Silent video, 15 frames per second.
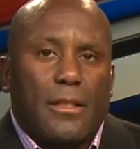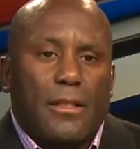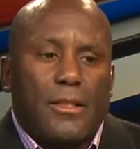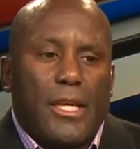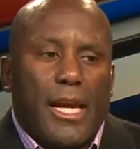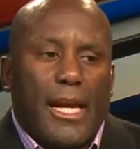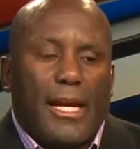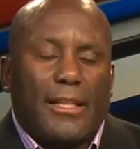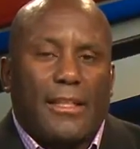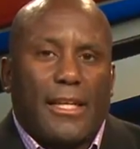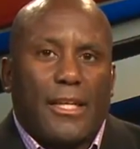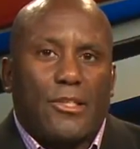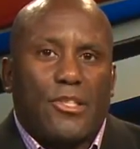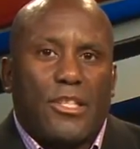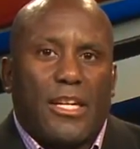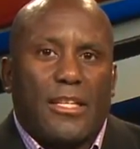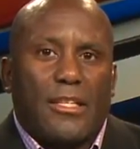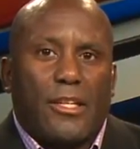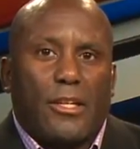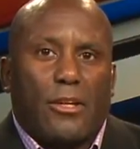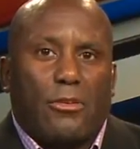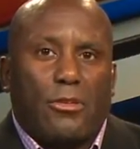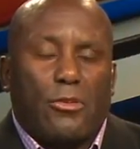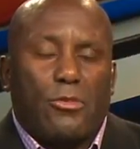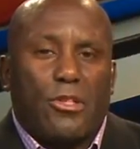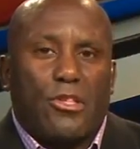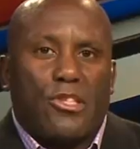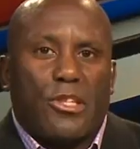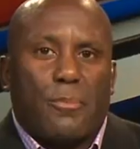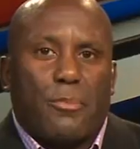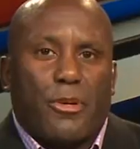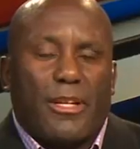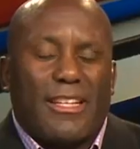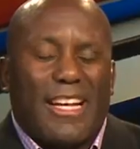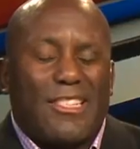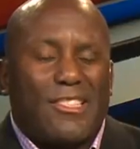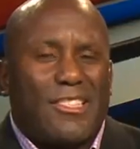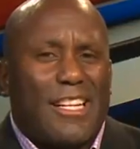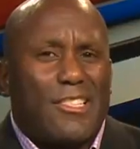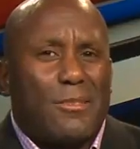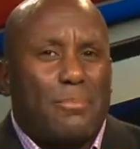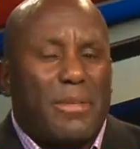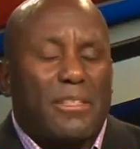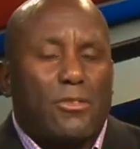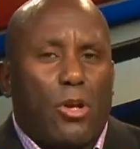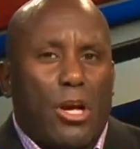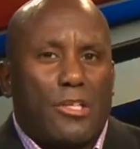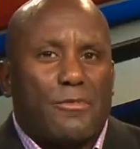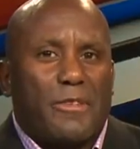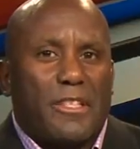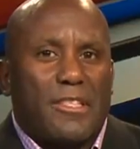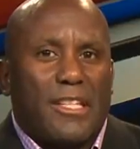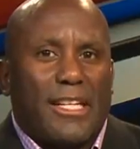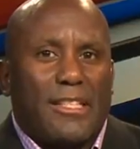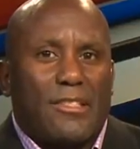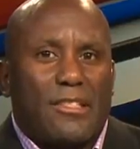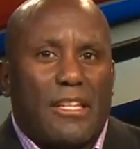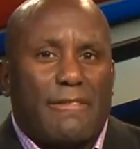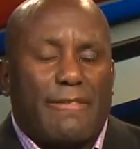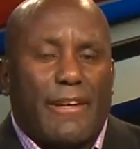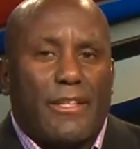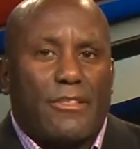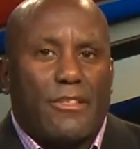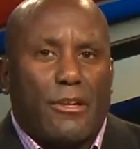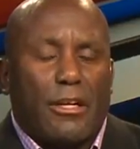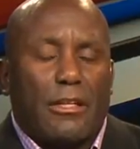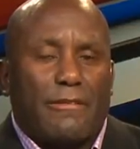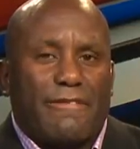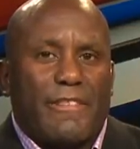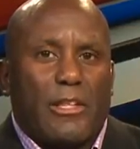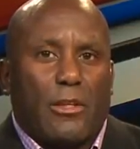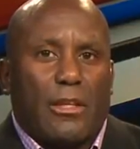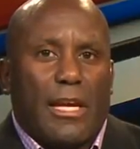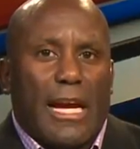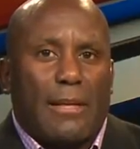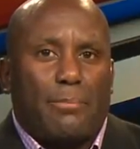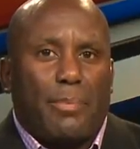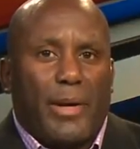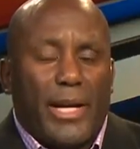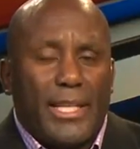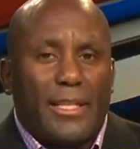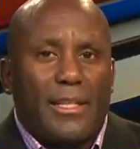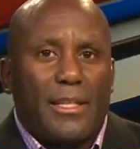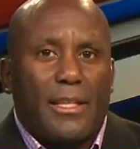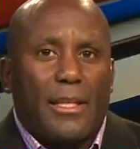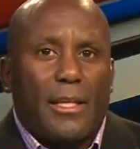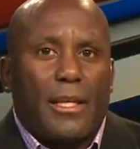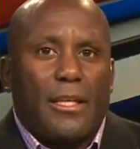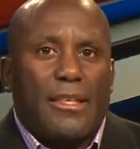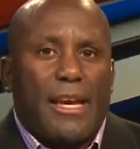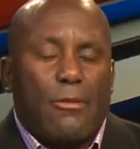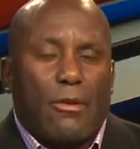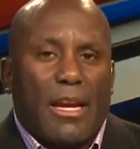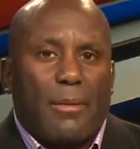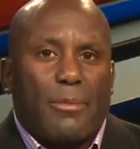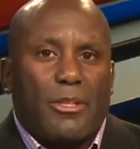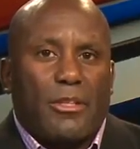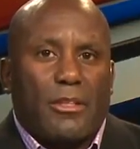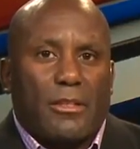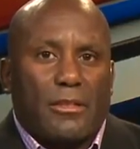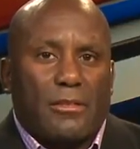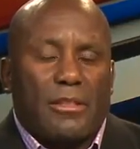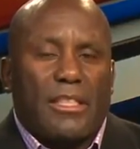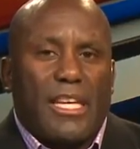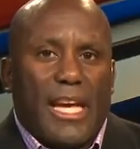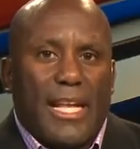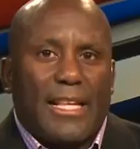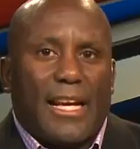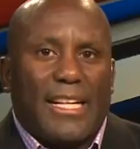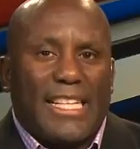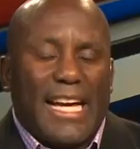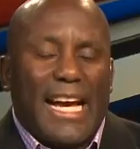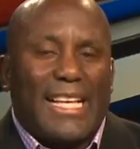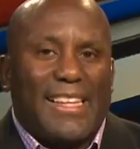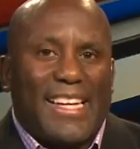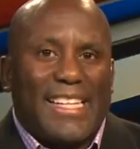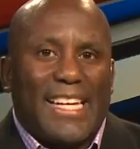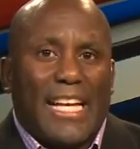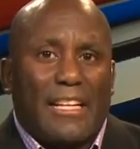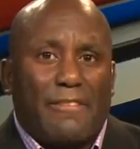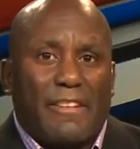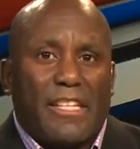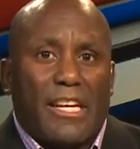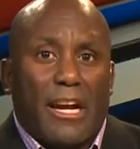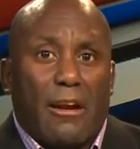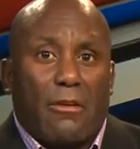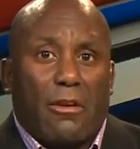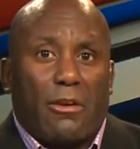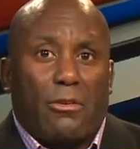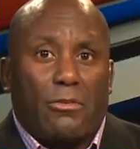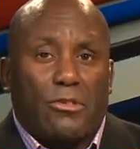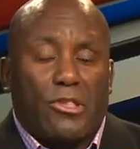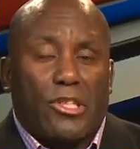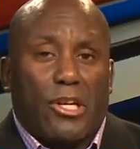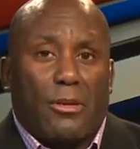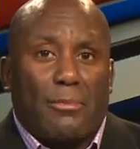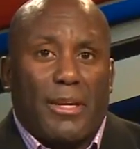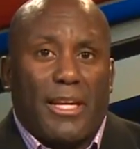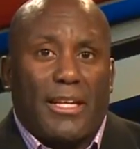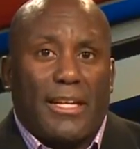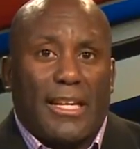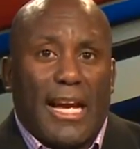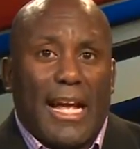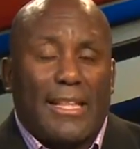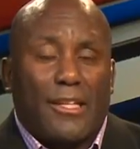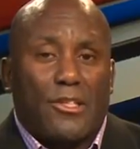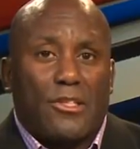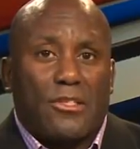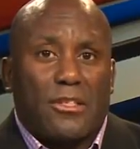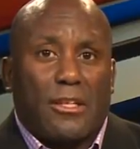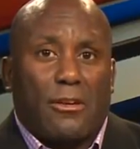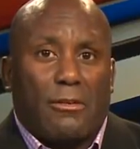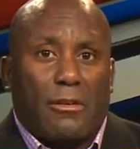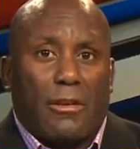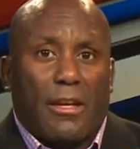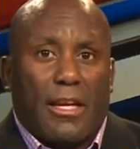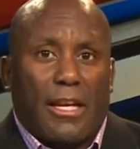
Yeah, like I said, you know, losing Cyprien, that's that's a big loss for the Titans defense. They're going to feel that, but they were able to get a guy like Kenny Vaccaro to come in, a guy that's you know,